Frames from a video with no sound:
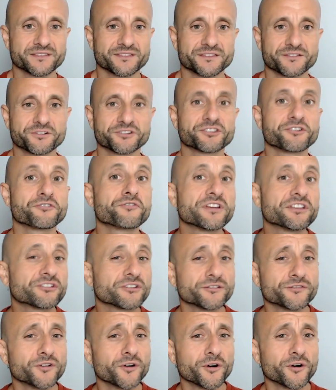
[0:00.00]
There is a
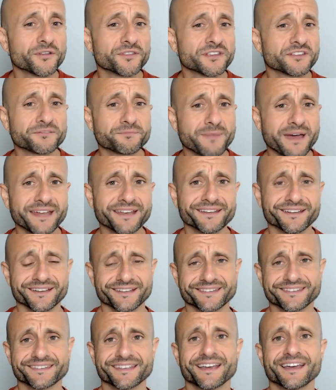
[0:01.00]
reason for this
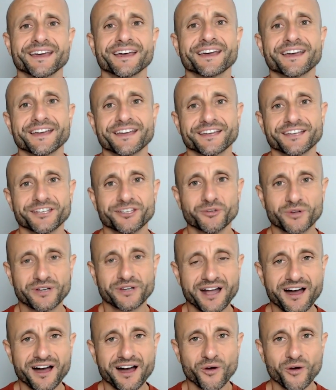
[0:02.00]
madness. You
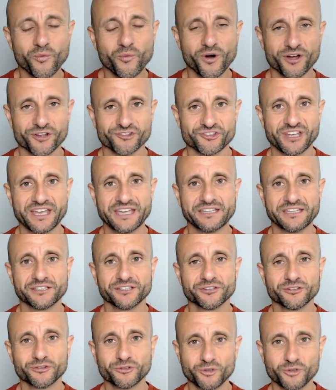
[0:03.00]
can't watch a
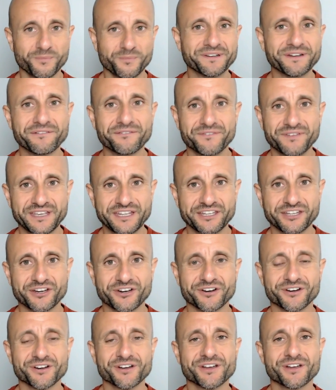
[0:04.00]
2-minute
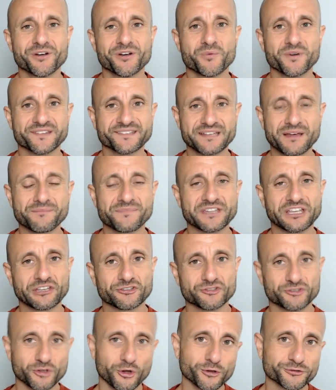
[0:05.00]
video where something
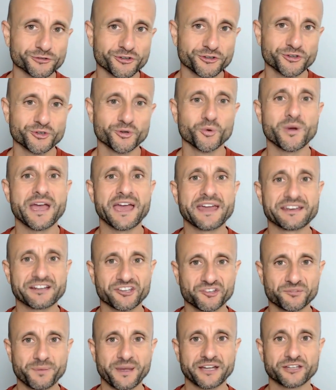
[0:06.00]
is told to you and
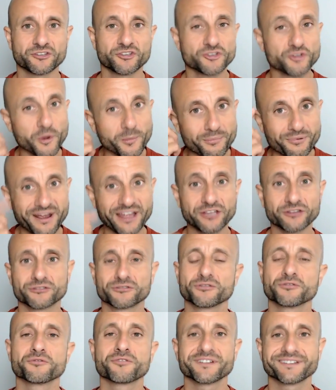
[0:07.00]
expect your brain
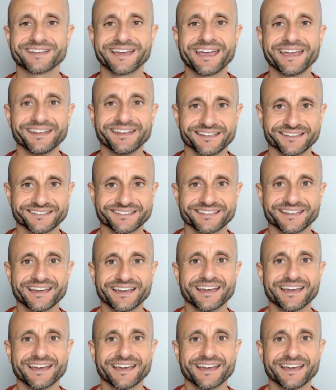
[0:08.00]
to retain it.